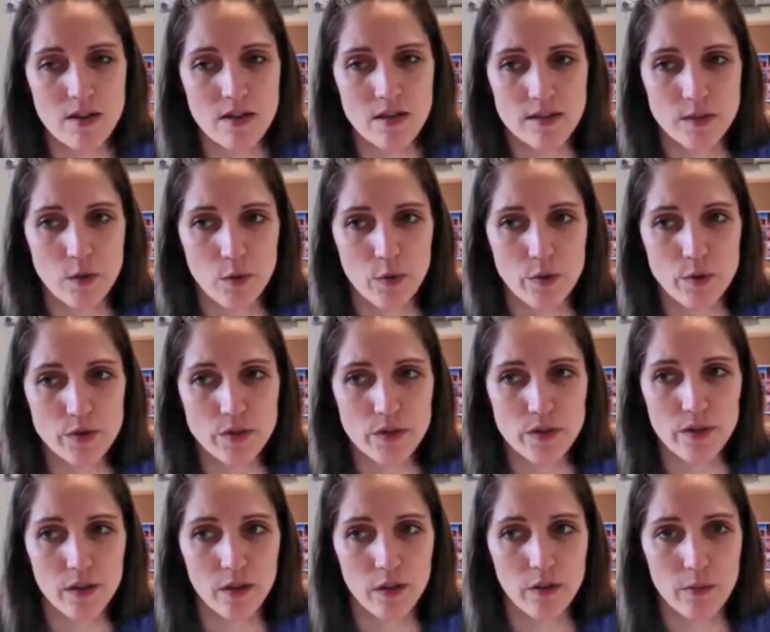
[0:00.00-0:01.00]
So those are
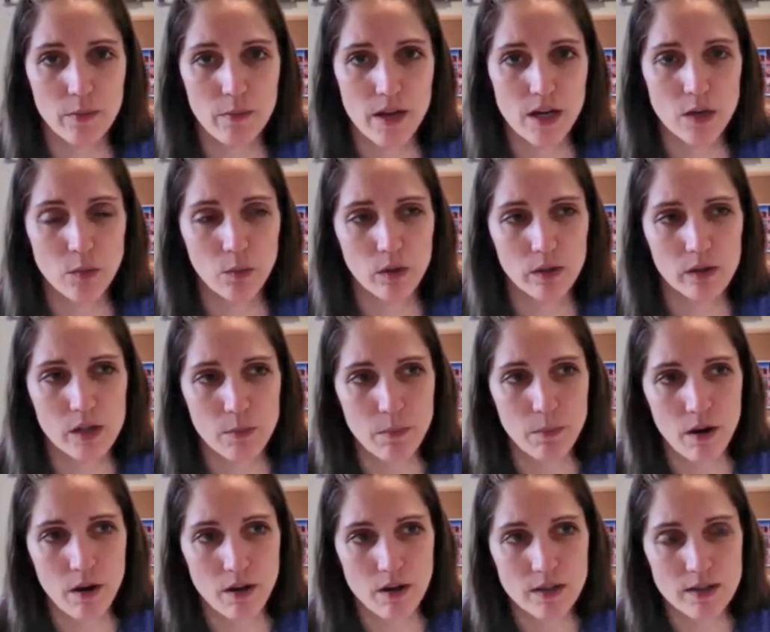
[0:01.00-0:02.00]
the main working
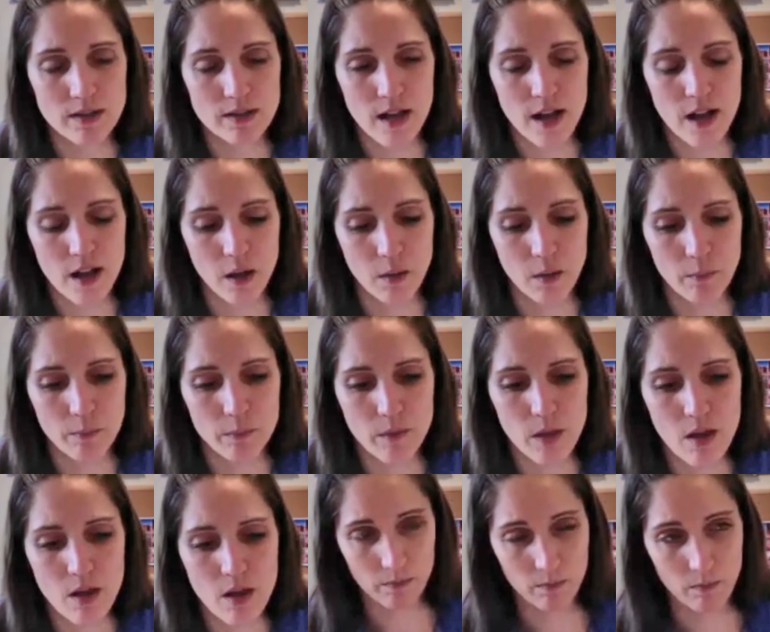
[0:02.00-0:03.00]
parts.
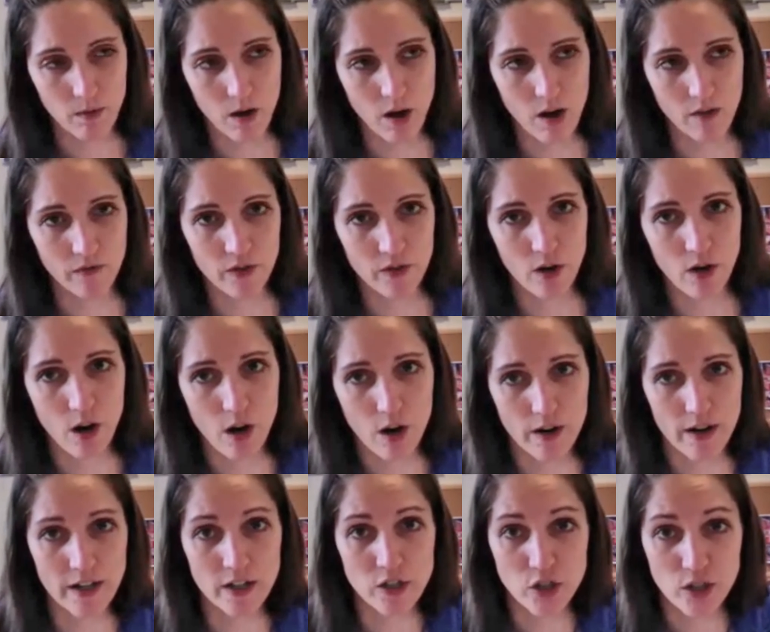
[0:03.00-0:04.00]
Often our
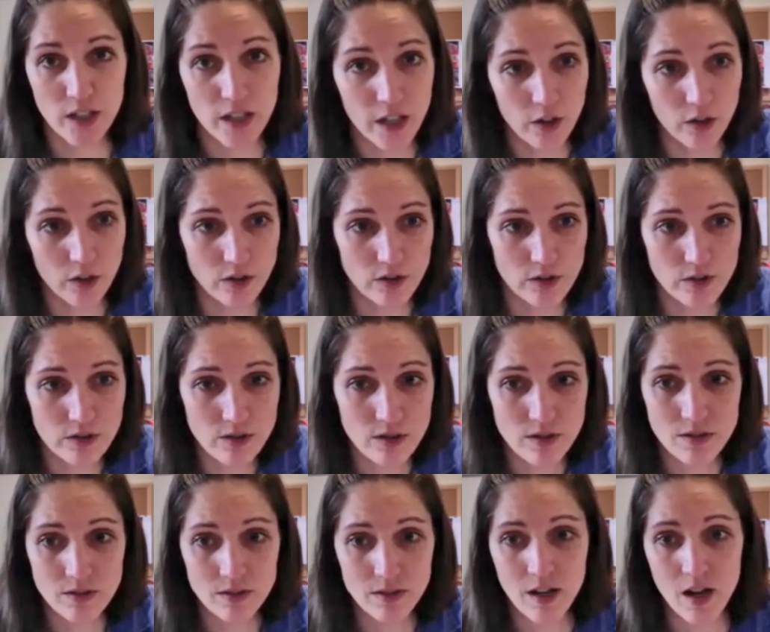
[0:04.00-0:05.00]
art
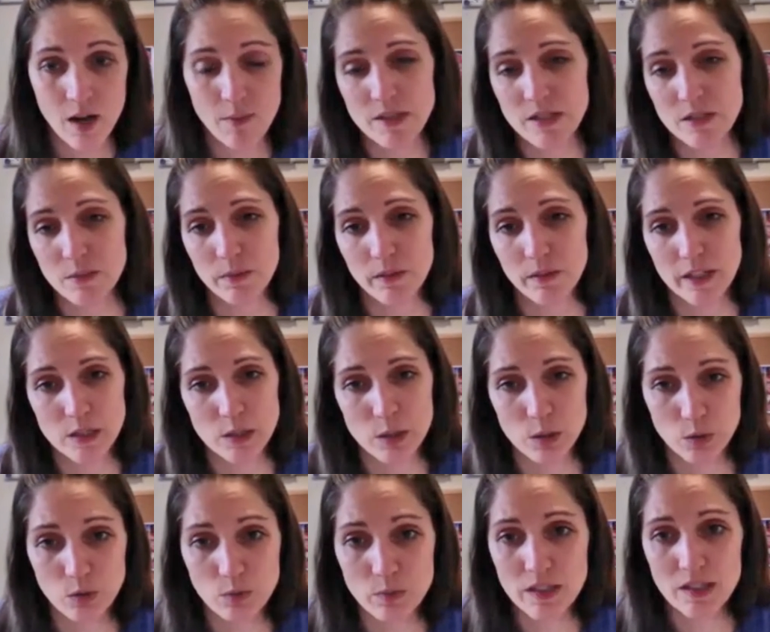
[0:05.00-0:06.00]
educators come into play
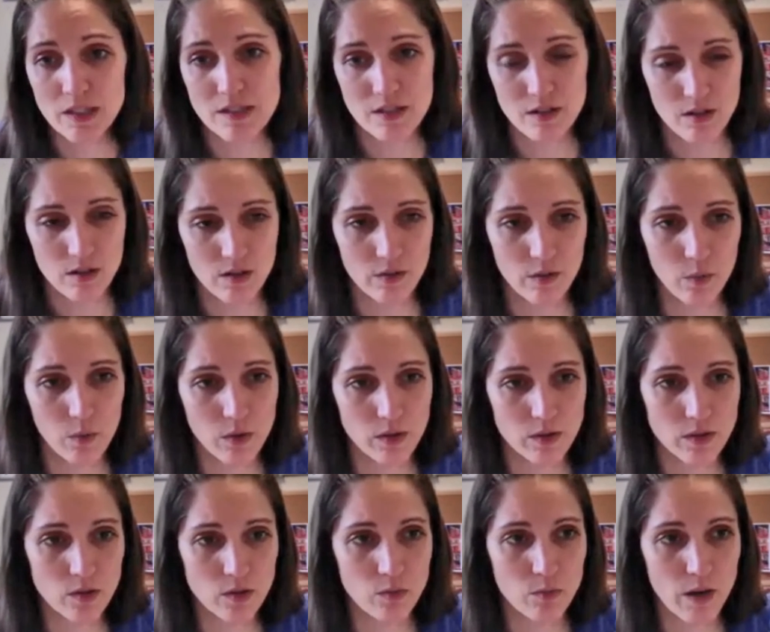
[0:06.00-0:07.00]
too, because they're the
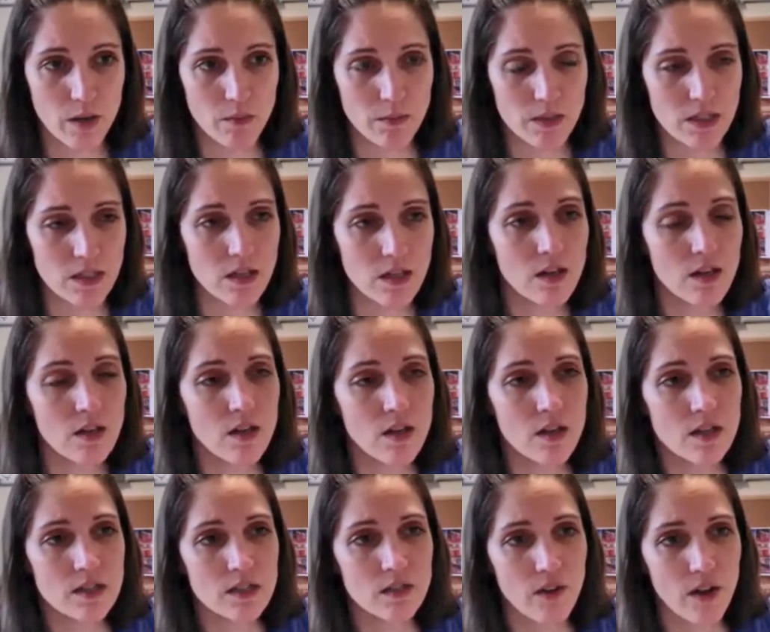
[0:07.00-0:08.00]
ones who might be
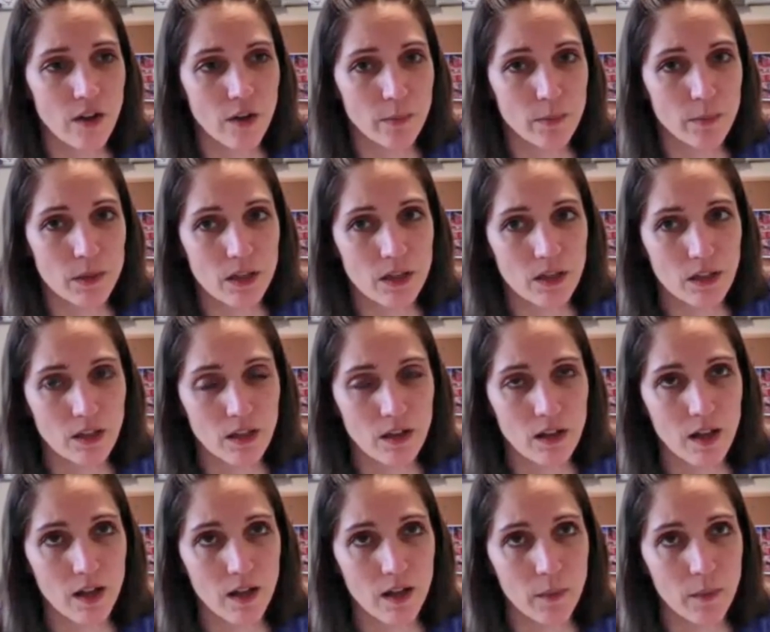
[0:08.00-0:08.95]
developing